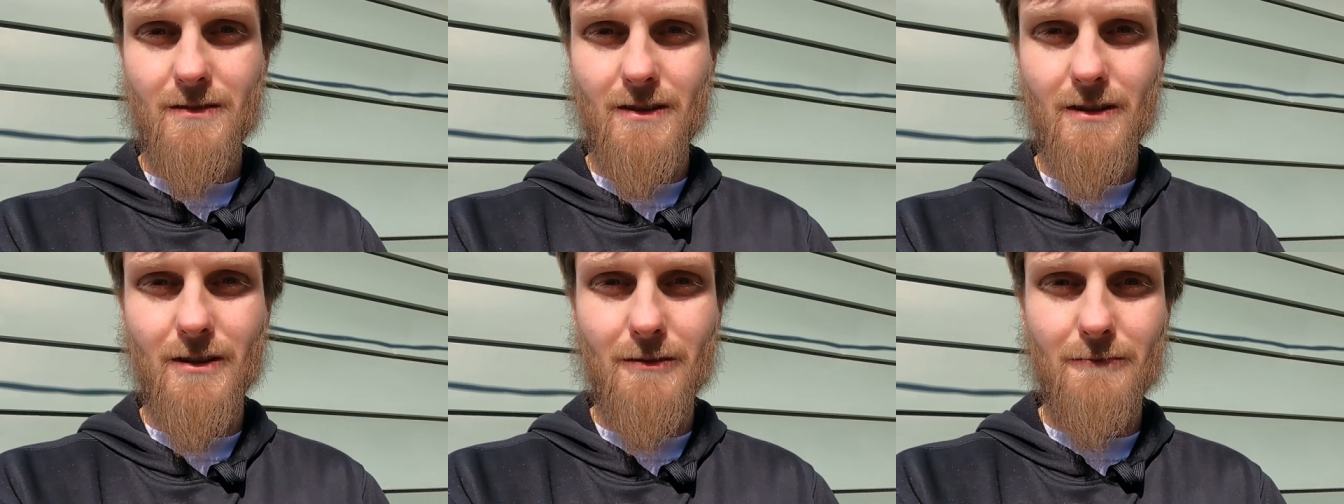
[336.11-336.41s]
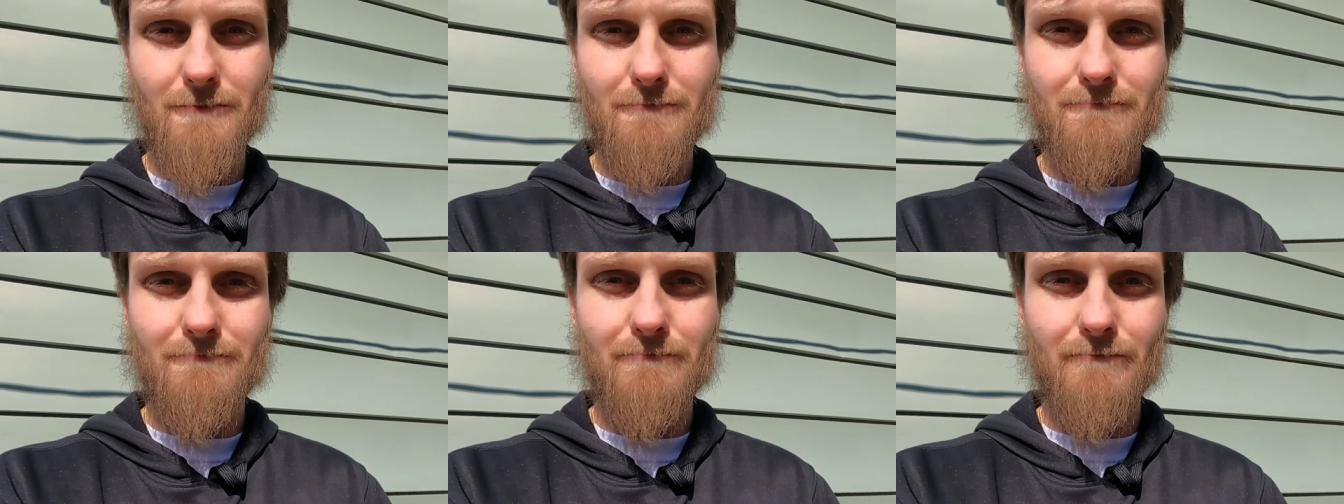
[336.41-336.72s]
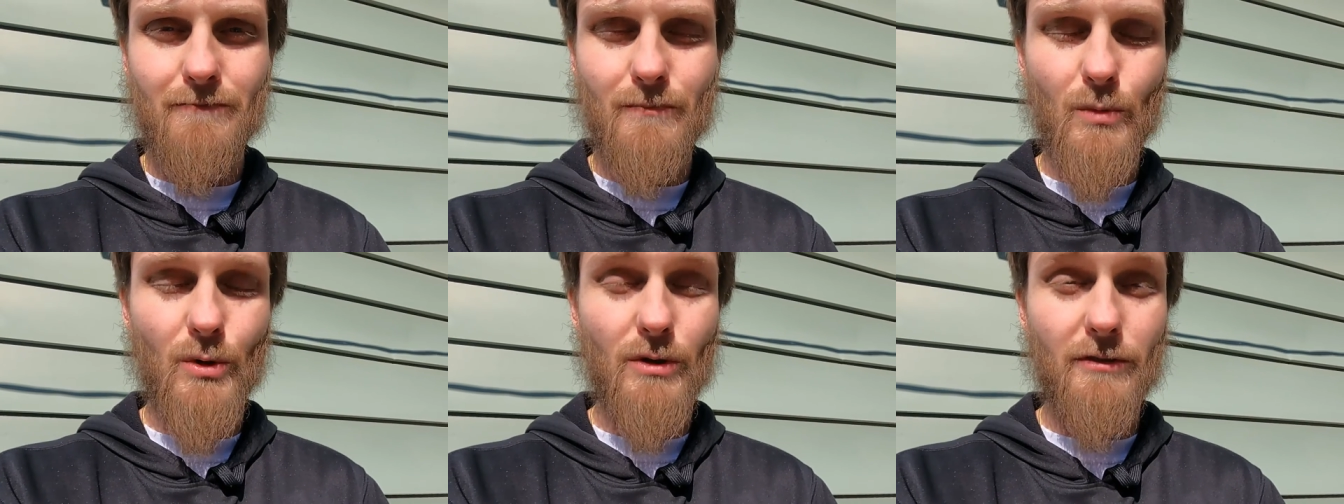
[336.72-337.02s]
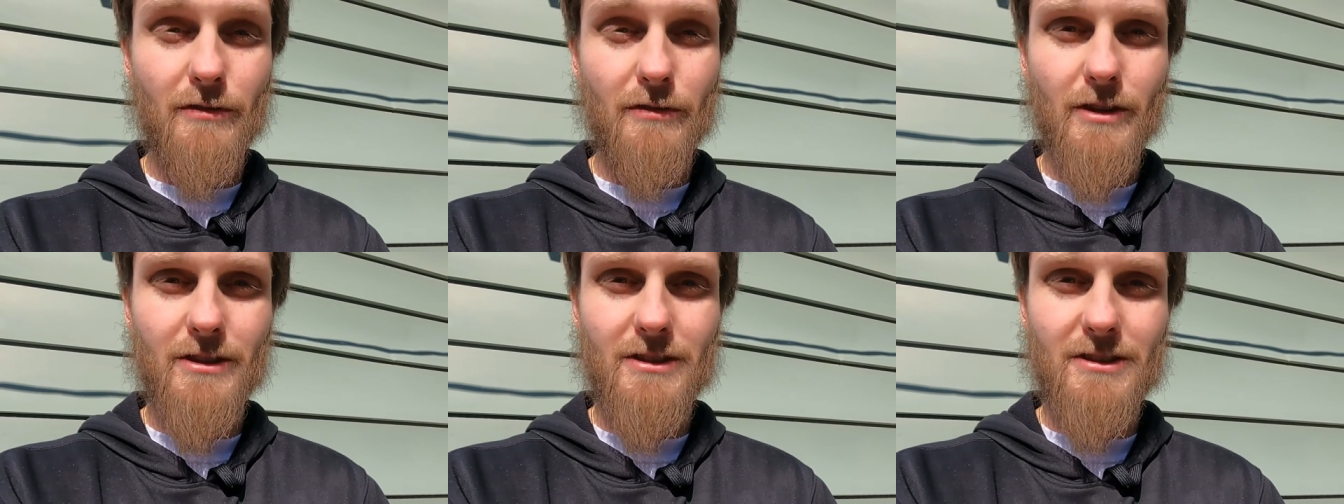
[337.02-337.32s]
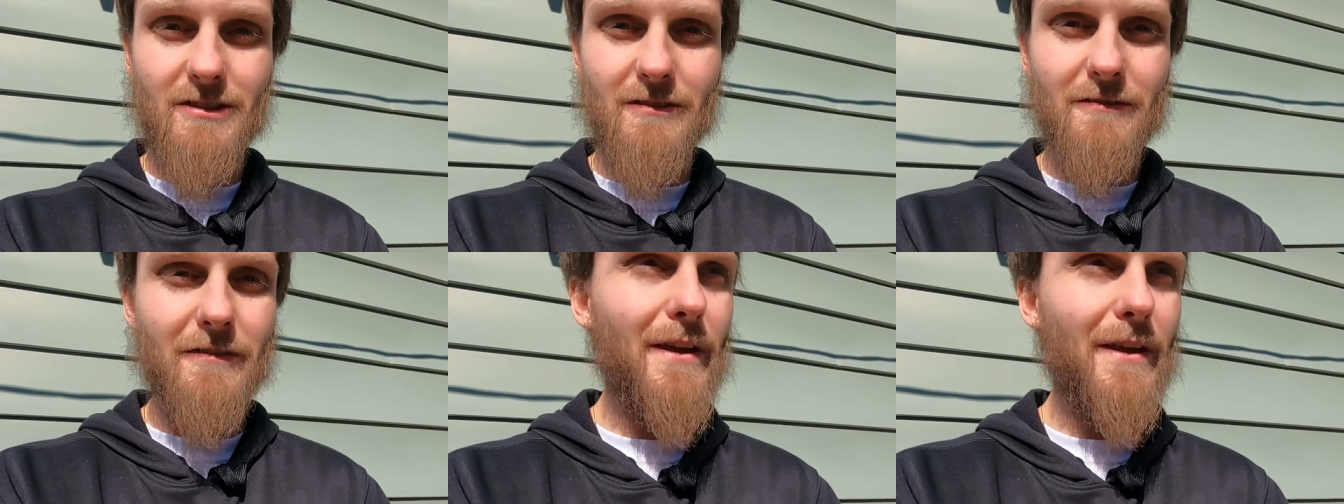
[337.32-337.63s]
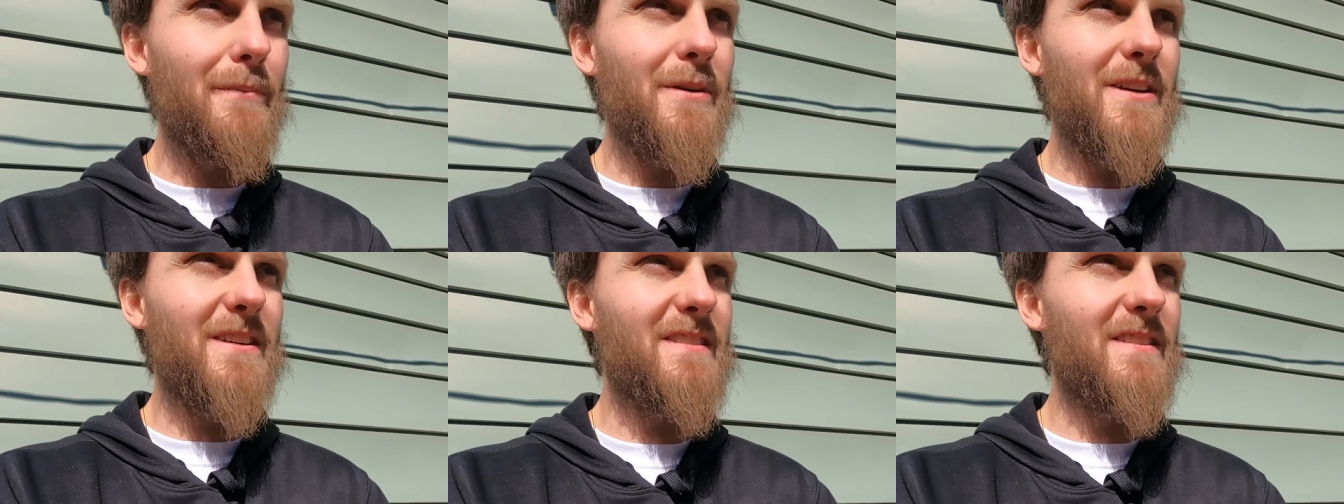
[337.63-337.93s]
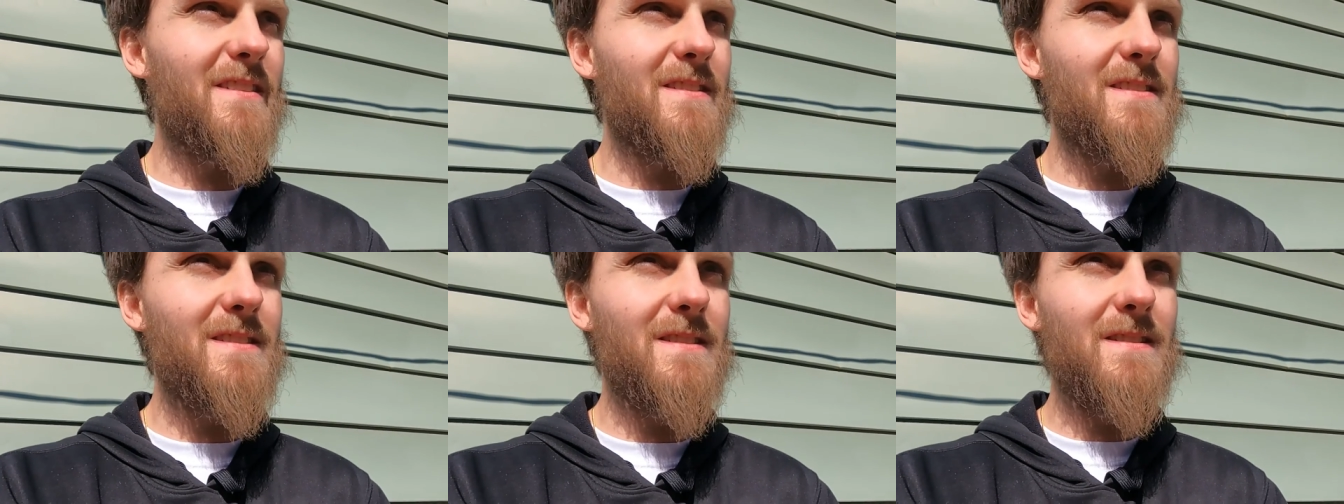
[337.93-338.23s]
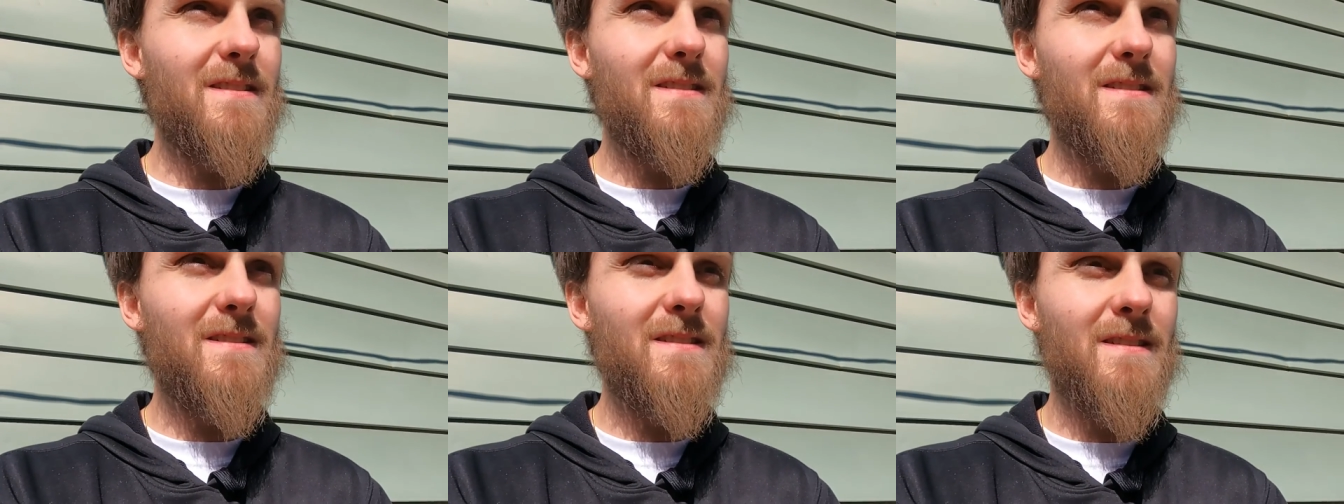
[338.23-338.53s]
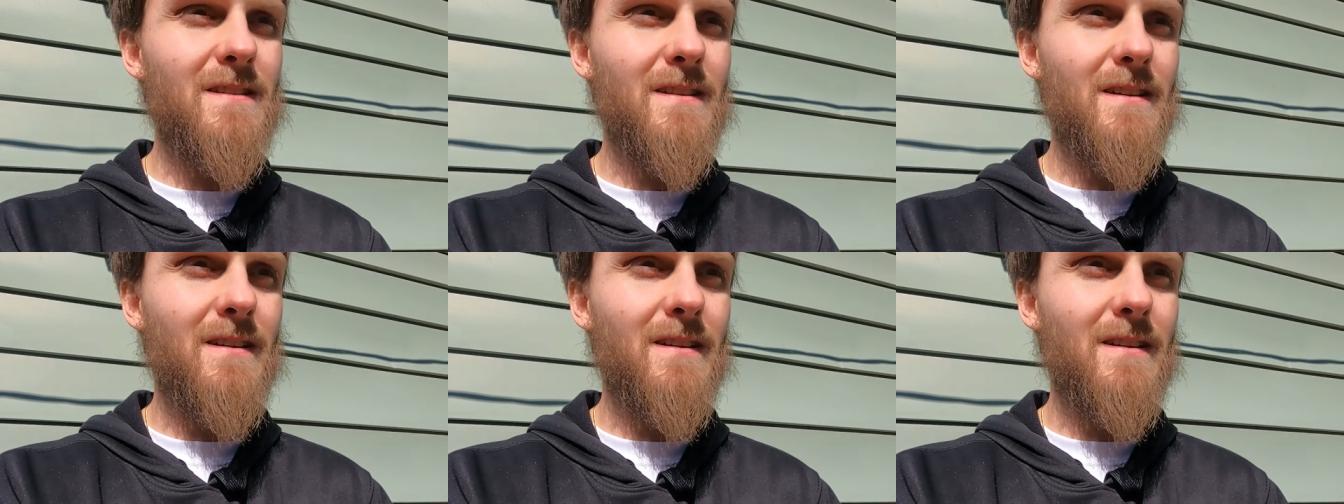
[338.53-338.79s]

um, reflection, if that makes any sense.